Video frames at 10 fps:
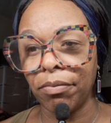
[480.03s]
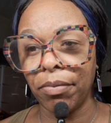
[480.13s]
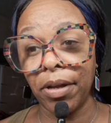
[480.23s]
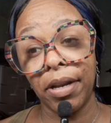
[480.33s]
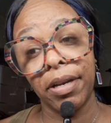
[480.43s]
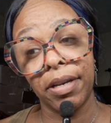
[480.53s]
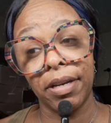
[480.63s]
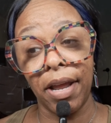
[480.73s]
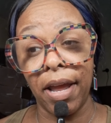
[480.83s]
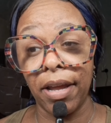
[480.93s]
But
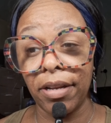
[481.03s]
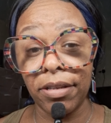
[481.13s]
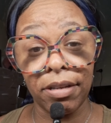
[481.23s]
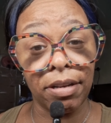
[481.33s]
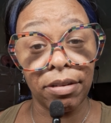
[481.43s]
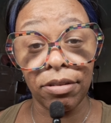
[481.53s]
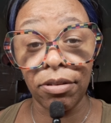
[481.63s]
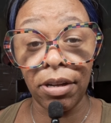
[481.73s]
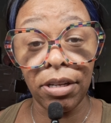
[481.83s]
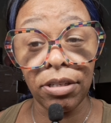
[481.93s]
hey,
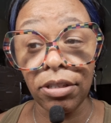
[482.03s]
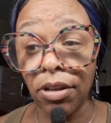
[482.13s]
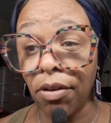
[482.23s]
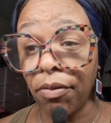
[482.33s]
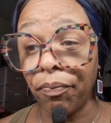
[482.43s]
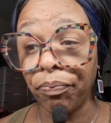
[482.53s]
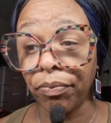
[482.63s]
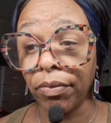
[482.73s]
to each his own.